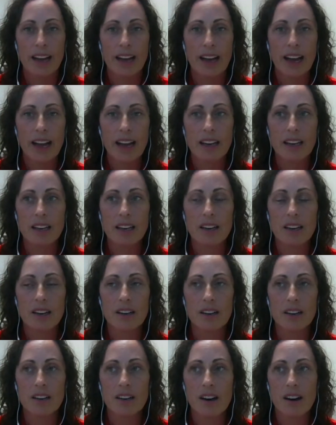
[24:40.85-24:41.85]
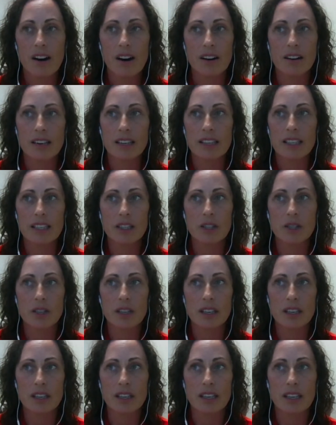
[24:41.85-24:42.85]
and her heart
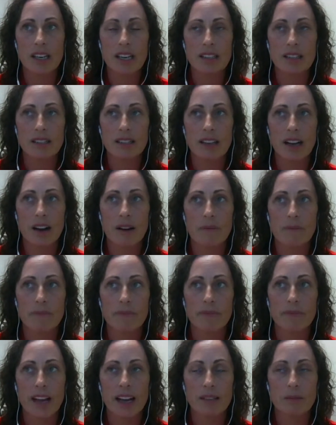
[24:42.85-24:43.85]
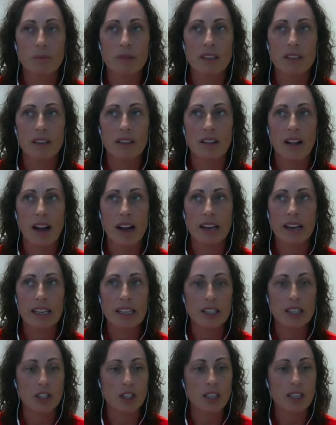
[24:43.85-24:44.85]
condition has been declining,
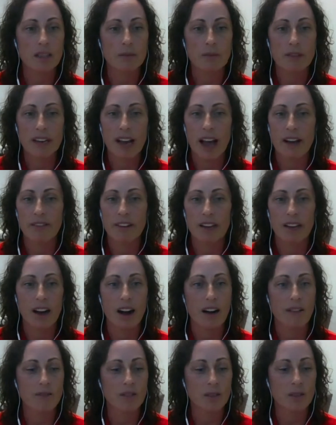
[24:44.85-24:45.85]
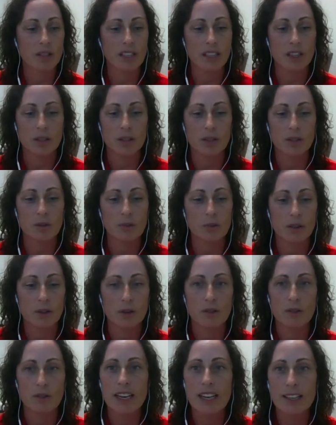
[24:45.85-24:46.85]
and she's been having conversations with
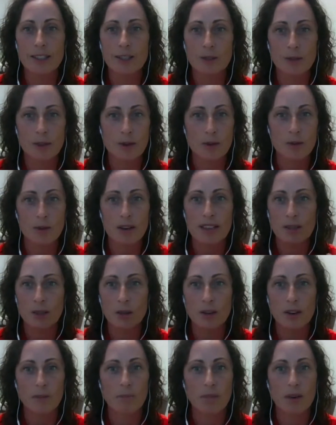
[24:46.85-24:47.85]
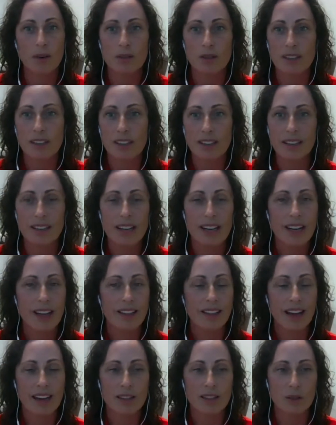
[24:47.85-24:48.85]
her niece, who is her person.
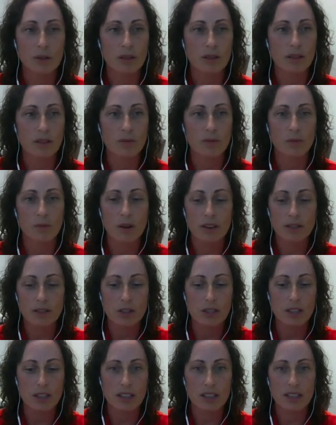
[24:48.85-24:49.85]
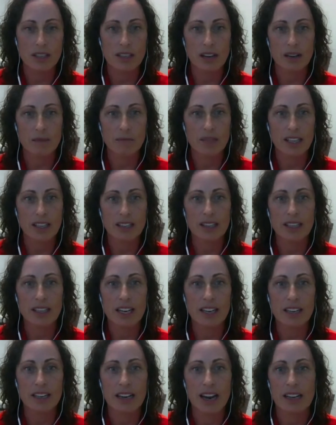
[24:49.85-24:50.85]
That is her one she
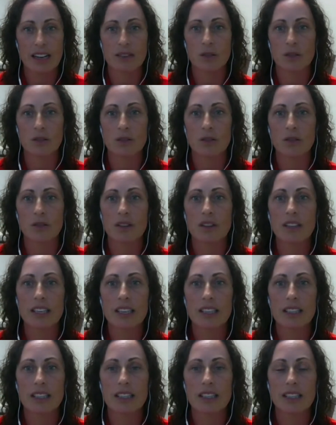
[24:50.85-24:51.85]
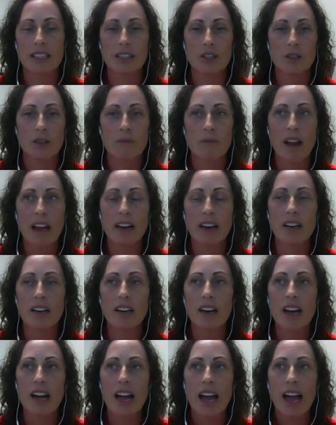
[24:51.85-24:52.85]
designated as her surrogate decision
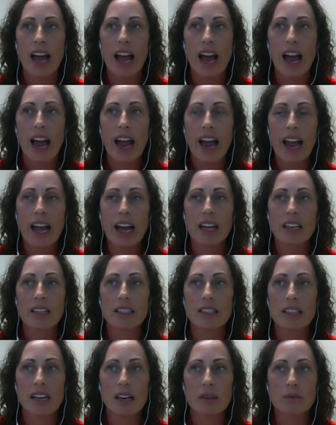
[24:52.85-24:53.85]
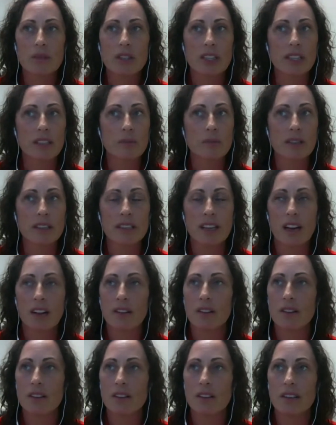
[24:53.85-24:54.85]
maker, and she's been
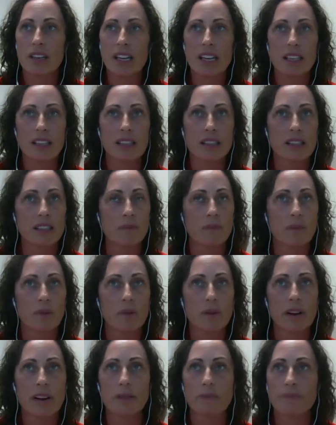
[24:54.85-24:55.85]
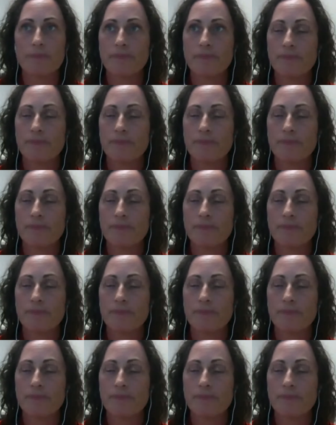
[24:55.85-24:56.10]
telling her niece, boy,